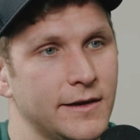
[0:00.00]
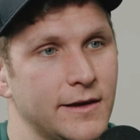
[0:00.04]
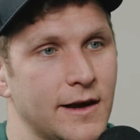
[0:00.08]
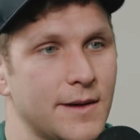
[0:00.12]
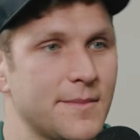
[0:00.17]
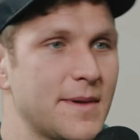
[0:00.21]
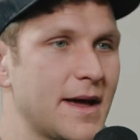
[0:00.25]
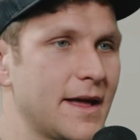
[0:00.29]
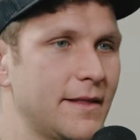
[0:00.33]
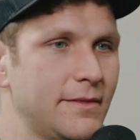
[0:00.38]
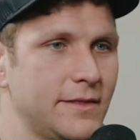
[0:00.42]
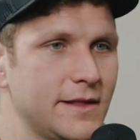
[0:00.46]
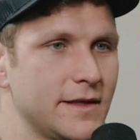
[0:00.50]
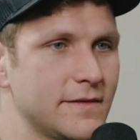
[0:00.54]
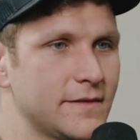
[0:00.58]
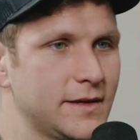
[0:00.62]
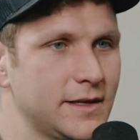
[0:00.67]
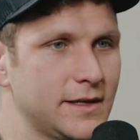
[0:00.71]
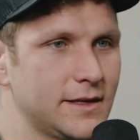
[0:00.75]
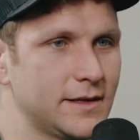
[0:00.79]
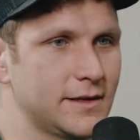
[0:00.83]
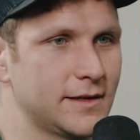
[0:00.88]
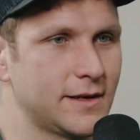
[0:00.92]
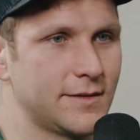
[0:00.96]
I'm not
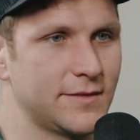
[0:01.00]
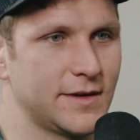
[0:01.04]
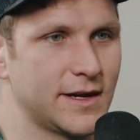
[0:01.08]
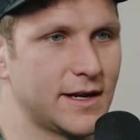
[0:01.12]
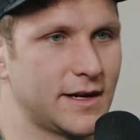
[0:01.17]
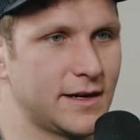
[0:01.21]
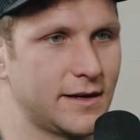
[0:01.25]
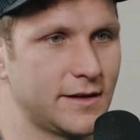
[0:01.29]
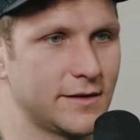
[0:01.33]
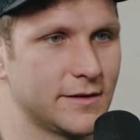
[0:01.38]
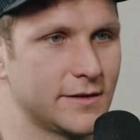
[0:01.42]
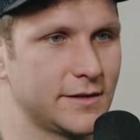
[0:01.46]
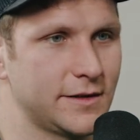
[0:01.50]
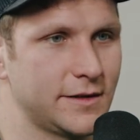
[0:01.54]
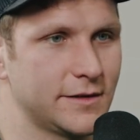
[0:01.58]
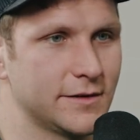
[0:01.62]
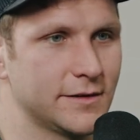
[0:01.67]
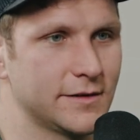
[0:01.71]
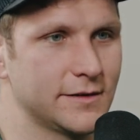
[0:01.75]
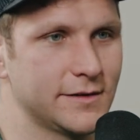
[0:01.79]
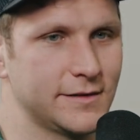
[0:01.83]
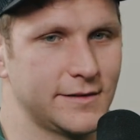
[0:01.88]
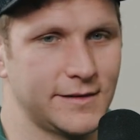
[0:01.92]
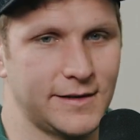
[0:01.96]
leaving. I've got another
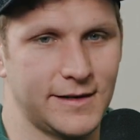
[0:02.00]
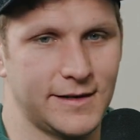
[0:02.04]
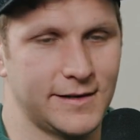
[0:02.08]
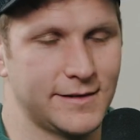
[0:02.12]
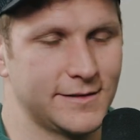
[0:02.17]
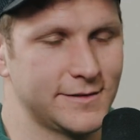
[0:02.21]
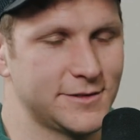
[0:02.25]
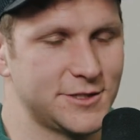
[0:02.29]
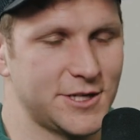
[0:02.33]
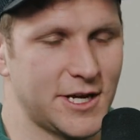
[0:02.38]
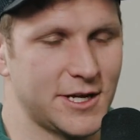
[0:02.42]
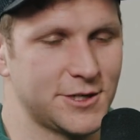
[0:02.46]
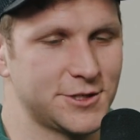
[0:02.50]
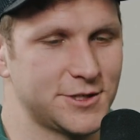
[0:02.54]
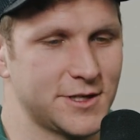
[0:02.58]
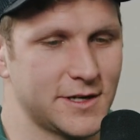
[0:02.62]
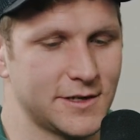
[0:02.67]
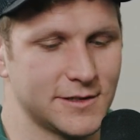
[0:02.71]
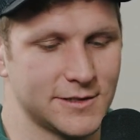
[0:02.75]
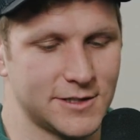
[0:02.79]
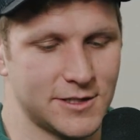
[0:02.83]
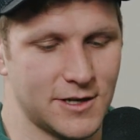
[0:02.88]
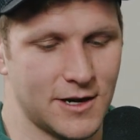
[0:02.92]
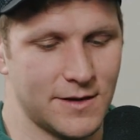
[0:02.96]
year and change
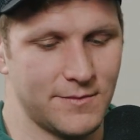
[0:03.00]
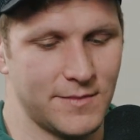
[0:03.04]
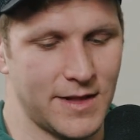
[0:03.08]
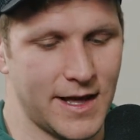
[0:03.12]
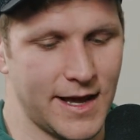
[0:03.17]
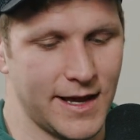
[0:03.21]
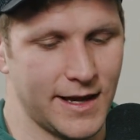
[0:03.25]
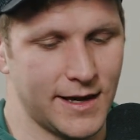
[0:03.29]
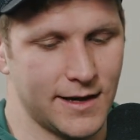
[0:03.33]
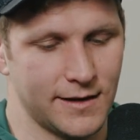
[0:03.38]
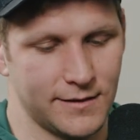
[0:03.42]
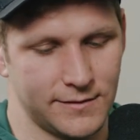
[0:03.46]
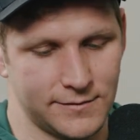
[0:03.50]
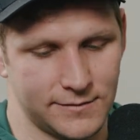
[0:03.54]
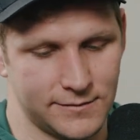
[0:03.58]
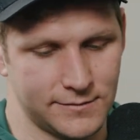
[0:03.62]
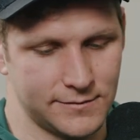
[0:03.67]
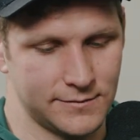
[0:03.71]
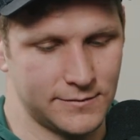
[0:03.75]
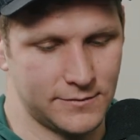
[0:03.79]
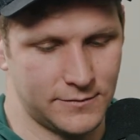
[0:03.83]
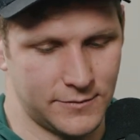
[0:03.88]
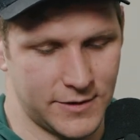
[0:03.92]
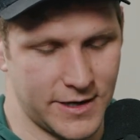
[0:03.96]
there. So I'm like,
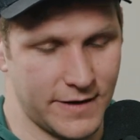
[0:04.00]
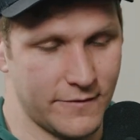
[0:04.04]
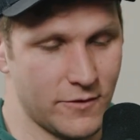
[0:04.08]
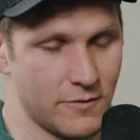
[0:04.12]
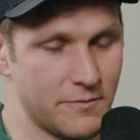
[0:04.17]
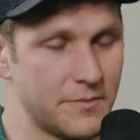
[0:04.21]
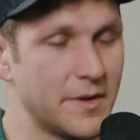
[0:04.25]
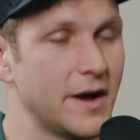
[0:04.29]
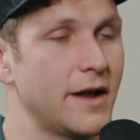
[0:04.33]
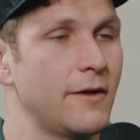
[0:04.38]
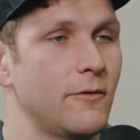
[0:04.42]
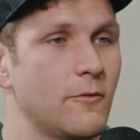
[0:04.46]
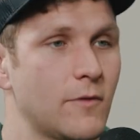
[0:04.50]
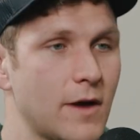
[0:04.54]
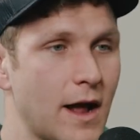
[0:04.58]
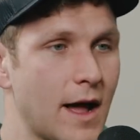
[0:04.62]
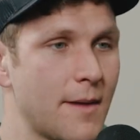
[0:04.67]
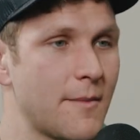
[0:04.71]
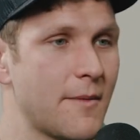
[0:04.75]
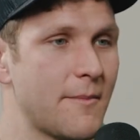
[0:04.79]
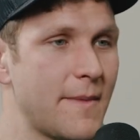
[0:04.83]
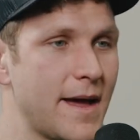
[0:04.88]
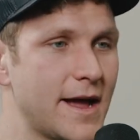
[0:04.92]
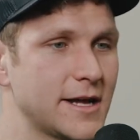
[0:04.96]
whatever. But
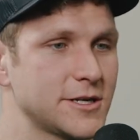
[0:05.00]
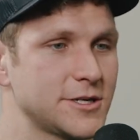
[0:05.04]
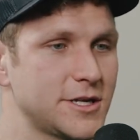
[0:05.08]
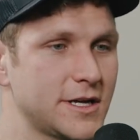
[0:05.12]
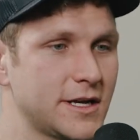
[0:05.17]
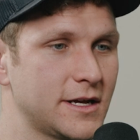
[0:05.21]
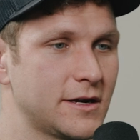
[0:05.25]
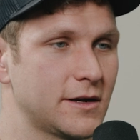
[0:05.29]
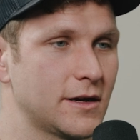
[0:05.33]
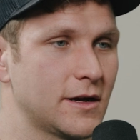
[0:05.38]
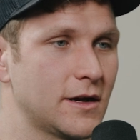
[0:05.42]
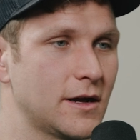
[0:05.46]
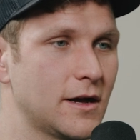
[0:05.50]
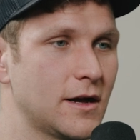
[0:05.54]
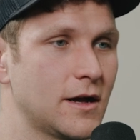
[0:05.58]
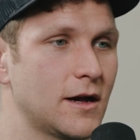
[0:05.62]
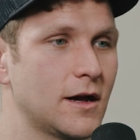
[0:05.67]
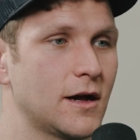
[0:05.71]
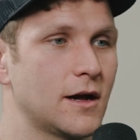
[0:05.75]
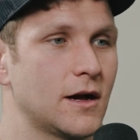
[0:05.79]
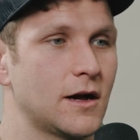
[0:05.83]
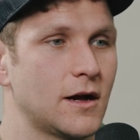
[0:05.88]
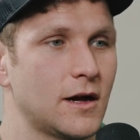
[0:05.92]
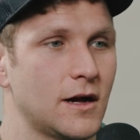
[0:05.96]
I'm imagining,
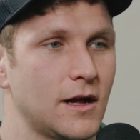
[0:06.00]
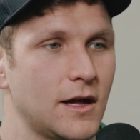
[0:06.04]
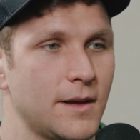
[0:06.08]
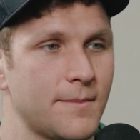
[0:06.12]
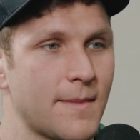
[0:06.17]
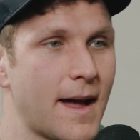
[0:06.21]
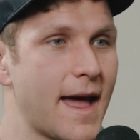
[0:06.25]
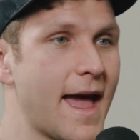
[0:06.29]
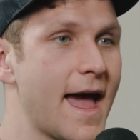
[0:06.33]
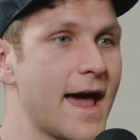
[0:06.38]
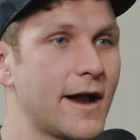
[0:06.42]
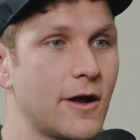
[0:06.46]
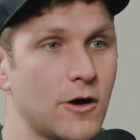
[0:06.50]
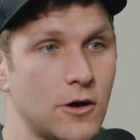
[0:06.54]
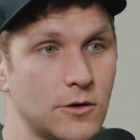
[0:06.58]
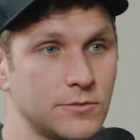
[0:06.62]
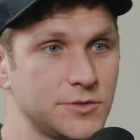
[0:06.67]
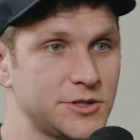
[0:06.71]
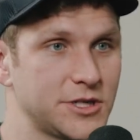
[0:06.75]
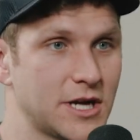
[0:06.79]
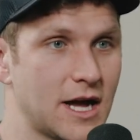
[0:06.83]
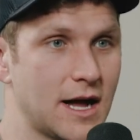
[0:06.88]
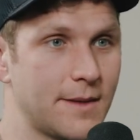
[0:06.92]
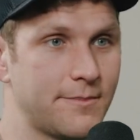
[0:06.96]
in my
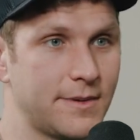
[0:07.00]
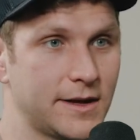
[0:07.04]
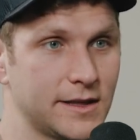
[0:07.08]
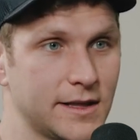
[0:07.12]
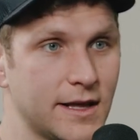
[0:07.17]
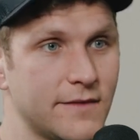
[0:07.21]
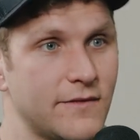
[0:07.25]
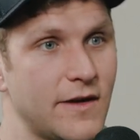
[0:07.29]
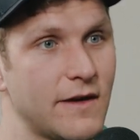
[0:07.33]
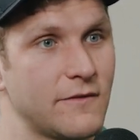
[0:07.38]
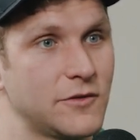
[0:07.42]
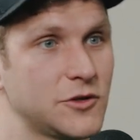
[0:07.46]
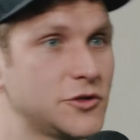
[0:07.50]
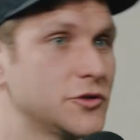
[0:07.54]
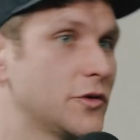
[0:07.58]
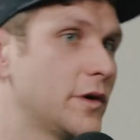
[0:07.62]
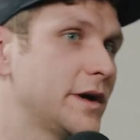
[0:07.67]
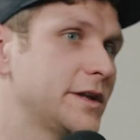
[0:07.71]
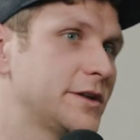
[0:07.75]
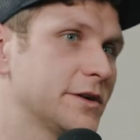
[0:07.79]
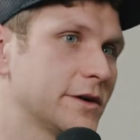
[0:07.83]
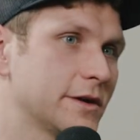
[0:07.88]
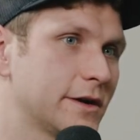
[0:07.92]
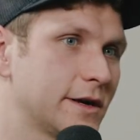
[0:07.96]
at-home shop, I'd love to have a
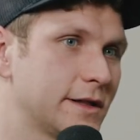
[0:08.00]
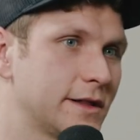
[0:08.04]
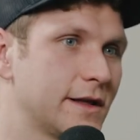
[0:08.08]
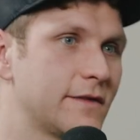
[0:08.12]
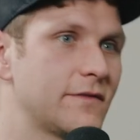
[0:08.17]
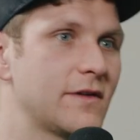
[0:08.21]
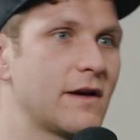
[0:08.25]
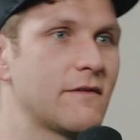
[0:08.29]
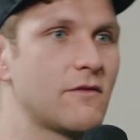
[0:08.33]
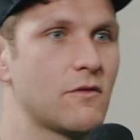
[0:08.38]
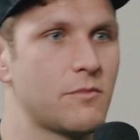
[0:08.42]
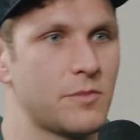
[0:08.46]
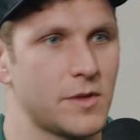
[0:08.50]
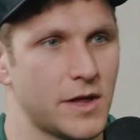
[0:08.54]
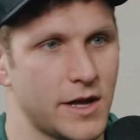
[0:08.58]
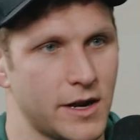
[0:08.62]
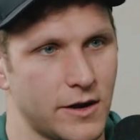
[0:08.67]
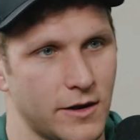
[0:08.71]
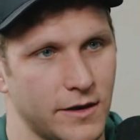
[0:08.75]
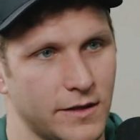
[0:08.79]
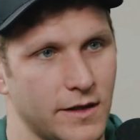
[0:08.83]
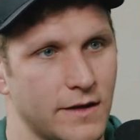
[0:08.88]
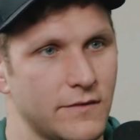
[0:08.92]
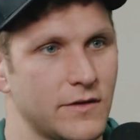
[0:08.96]
jointer. I'd love to have a
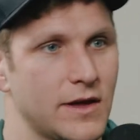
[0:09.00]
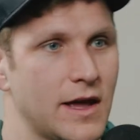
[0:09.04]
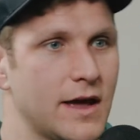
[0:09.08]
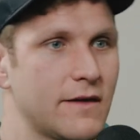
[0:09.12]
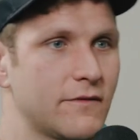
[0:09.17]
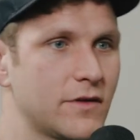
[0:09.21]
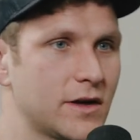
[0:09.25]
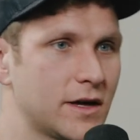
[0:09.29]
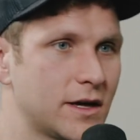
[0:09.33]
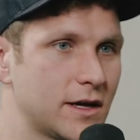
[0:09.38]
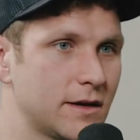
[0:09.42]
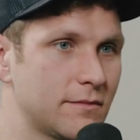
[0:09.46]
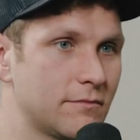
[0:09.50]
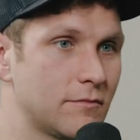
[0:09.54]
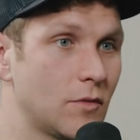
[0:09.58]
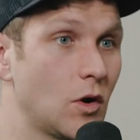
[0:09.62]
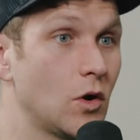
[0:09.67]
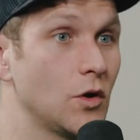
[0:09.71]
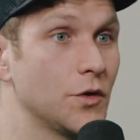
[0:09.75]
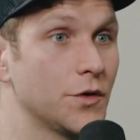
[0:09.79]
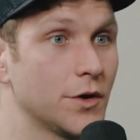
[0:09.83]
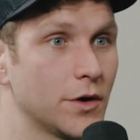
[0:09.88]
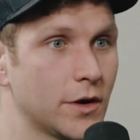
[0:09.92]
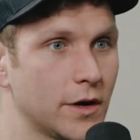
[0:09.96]
planer. I'd love to have a
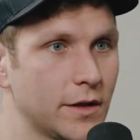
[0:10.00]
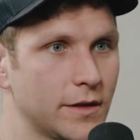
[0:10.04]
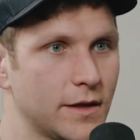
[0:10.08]
molder.